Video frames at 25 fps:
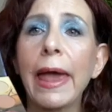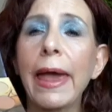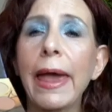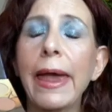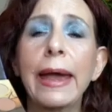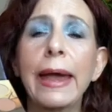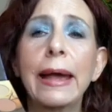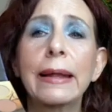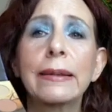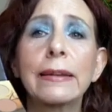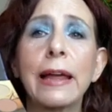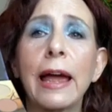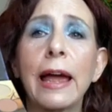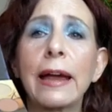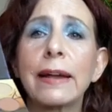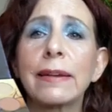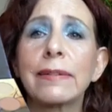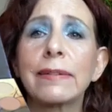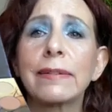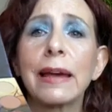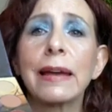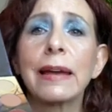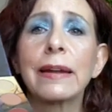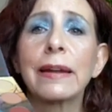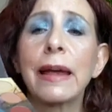And like I
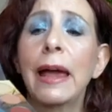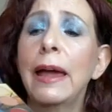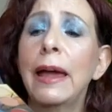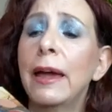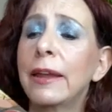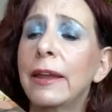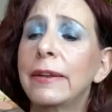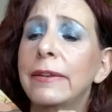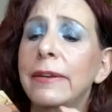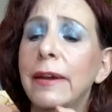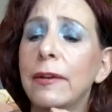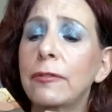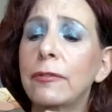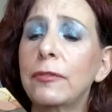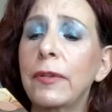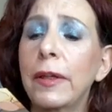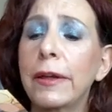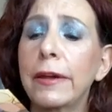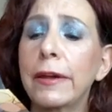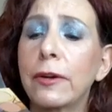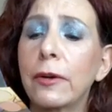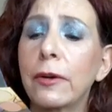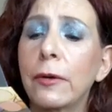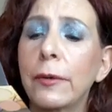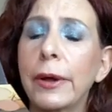said,
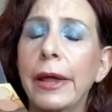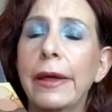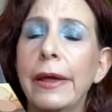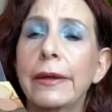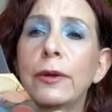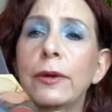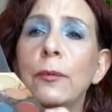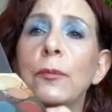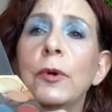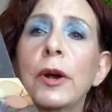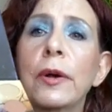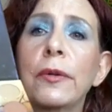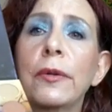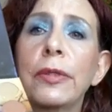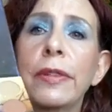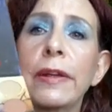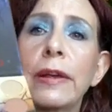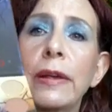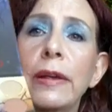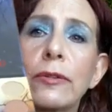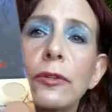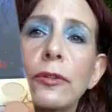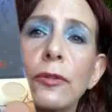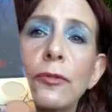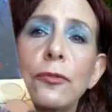definitely go ahead and wear
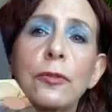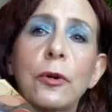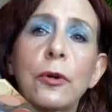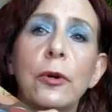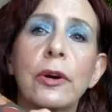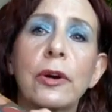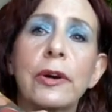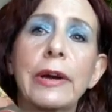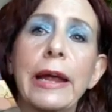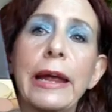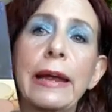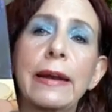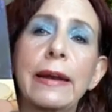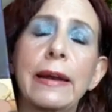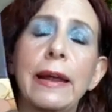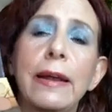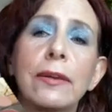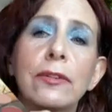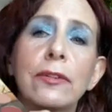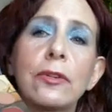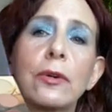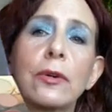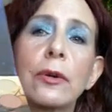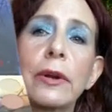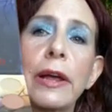this for any
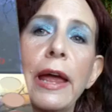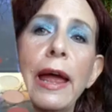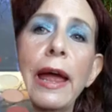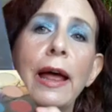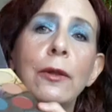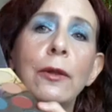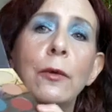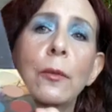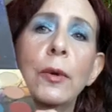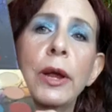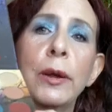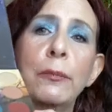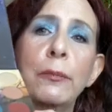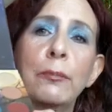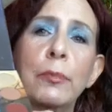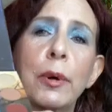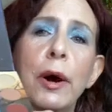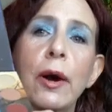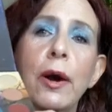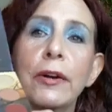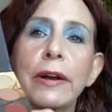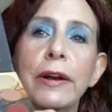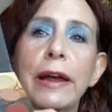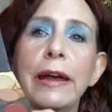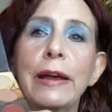sort of Halloween
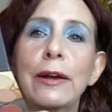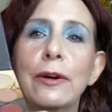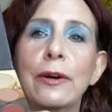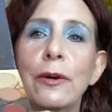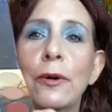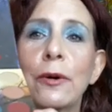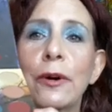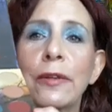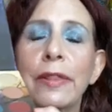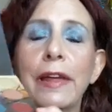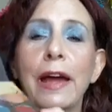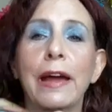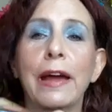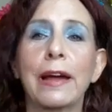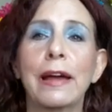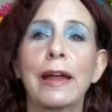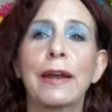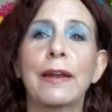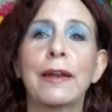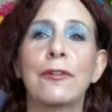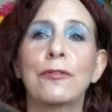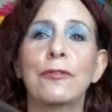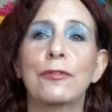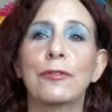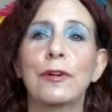party or that
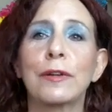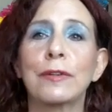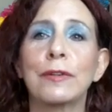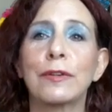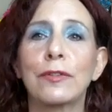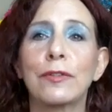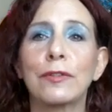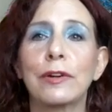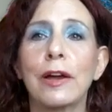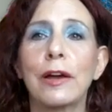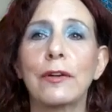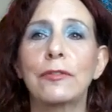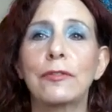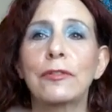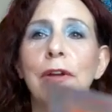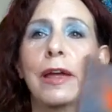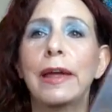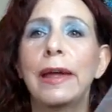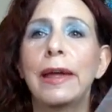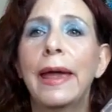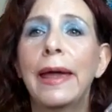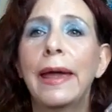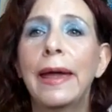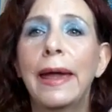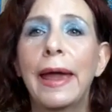kind of fun stuff.
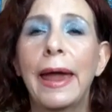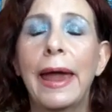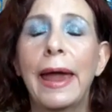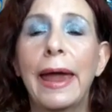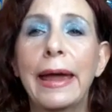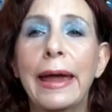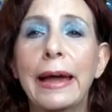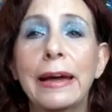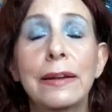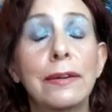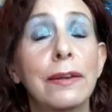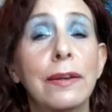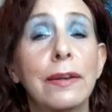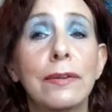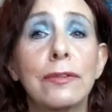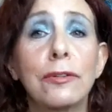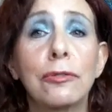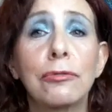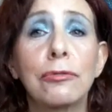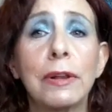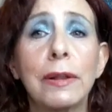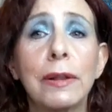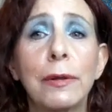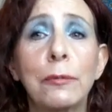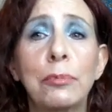And
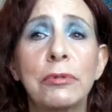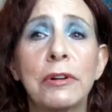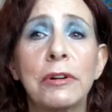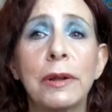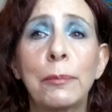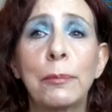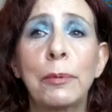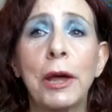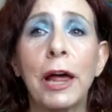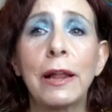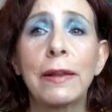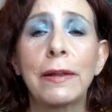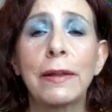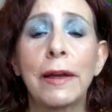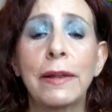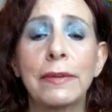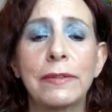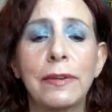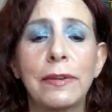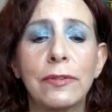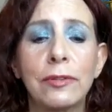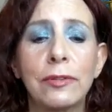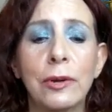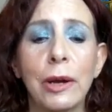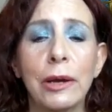it's a really pretty palette,
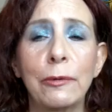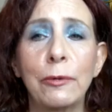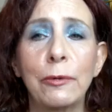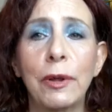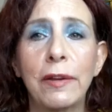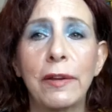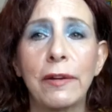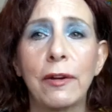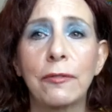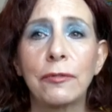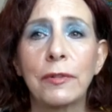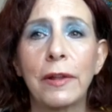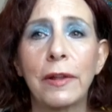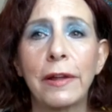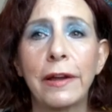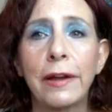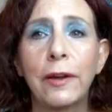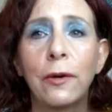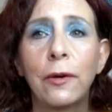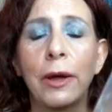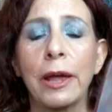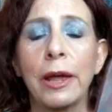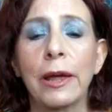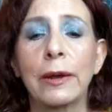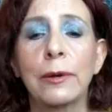so I would definitely
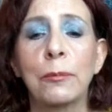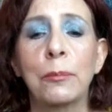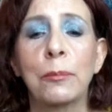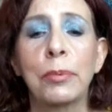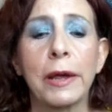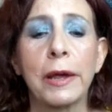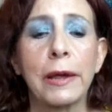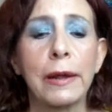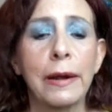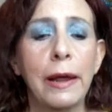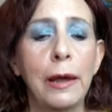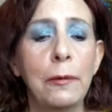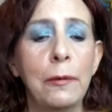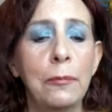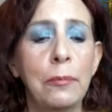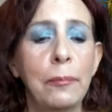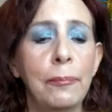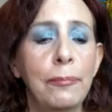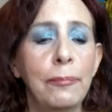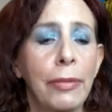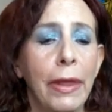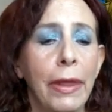go ahead and pick it up.